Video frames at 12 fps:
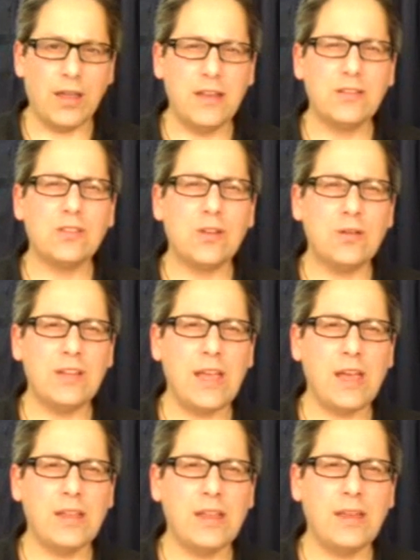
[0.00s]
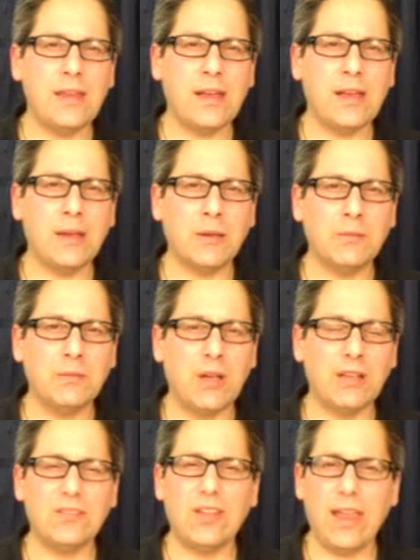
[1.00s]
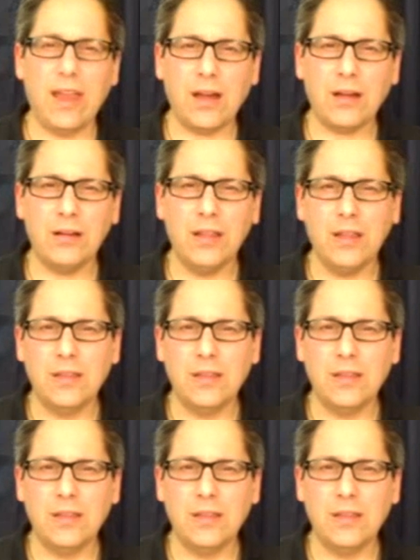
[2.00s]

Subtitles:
and it showed he had a tear